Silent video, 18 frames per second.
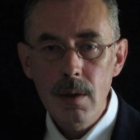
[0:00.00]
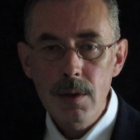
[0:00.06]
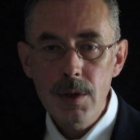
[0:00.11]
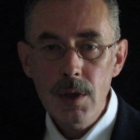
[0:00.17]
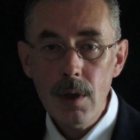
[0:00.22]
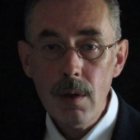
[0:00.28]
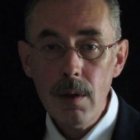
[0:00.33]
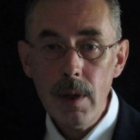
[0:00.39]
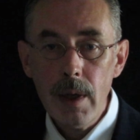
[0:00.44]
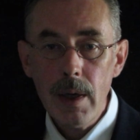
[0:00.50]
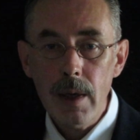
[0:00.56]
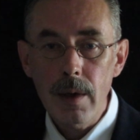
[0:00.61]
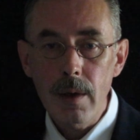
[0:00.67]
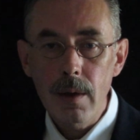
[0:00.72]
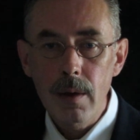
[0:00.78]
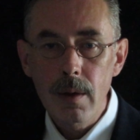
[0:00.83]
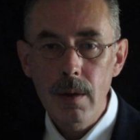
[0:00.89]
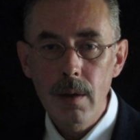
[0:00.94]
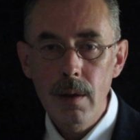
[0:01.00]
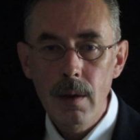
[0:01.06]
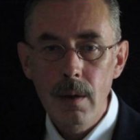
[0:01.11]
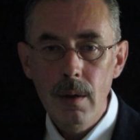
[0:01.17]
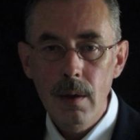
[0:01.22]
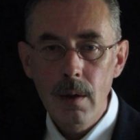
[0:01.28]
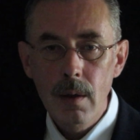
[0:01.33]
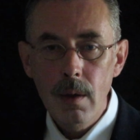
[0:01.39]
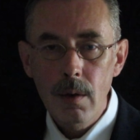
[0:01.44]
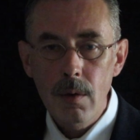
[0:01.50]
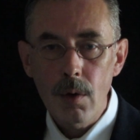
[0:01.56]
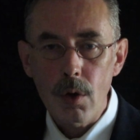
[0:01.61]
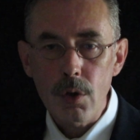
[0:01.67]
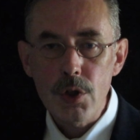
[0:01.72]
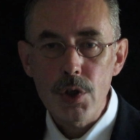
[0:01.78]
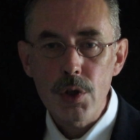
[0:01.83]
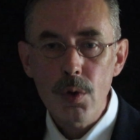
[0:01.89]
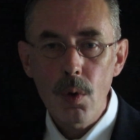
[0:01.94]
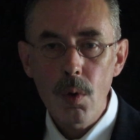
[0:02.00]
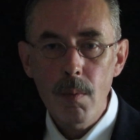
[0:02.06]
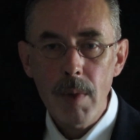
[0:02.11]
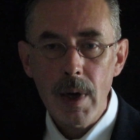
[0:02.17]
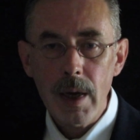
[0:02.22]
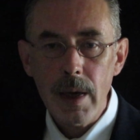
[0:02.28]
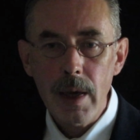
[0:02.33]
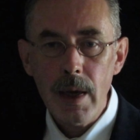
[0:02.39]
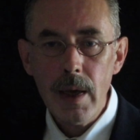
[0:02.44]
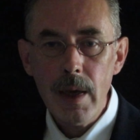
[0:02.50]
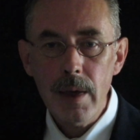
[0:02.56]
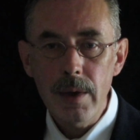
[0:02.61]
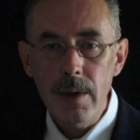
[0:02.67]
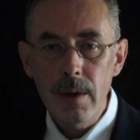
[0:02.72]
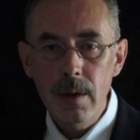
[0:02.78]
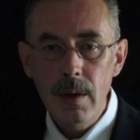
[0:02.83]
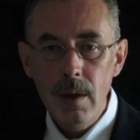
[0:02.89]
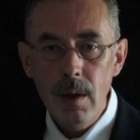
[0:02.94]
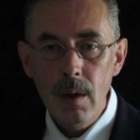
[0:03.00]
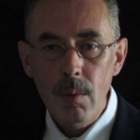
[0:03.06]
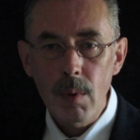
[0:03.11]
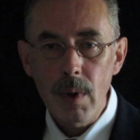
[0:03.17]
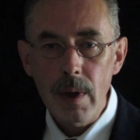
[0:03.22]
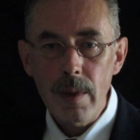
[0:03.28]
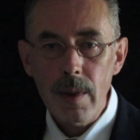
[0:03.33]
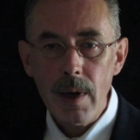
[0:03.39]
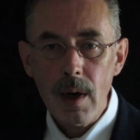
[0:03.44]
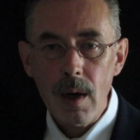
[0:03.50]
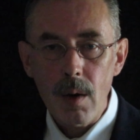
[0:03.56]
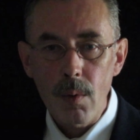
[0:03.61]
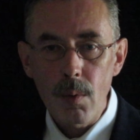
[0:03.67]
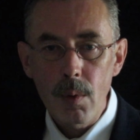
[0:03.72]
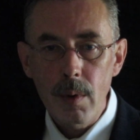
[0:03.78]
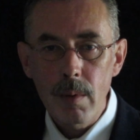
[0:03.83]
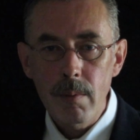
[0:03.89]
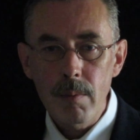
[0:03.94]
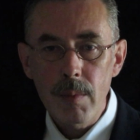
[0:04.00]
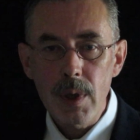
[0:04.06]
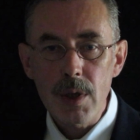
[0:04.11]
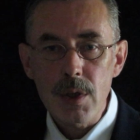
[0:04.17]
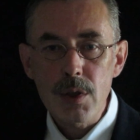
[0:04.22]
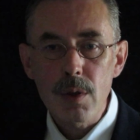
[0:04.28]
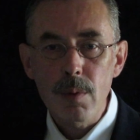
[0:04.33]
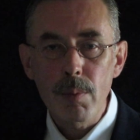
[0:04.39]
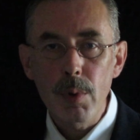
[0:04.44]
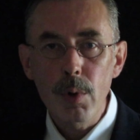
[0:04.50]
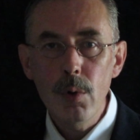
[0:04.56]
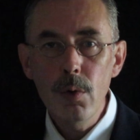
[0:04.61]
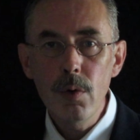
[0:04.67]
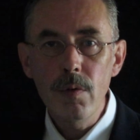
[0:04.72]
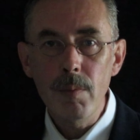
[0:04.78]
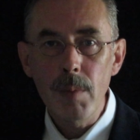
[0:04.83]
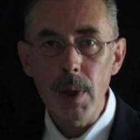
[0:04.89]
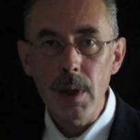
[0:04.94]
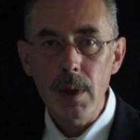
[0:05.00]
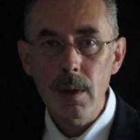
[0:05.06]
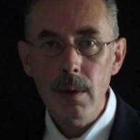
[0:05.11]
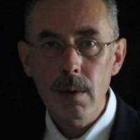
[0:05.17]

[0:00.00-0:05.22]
till then not show my head where thou mayst prove me.